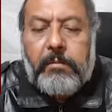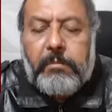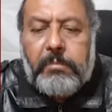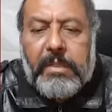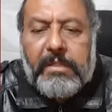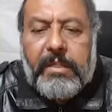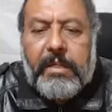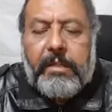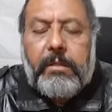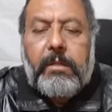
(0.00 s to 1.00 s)

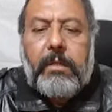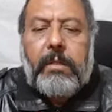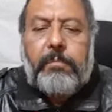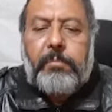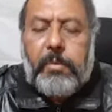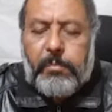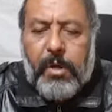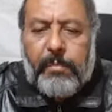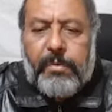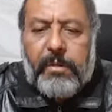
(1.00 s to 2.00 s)
breathing
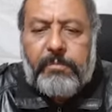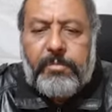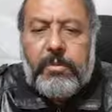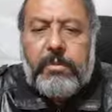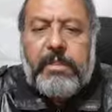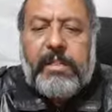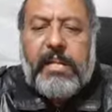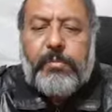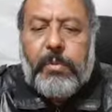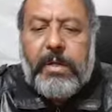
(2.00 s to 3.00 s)
problems, the
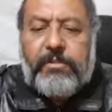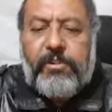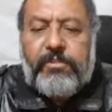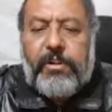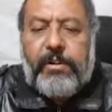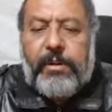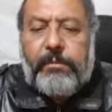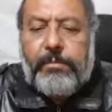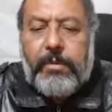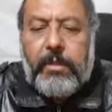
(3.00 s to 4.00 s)
respiratory syndrome,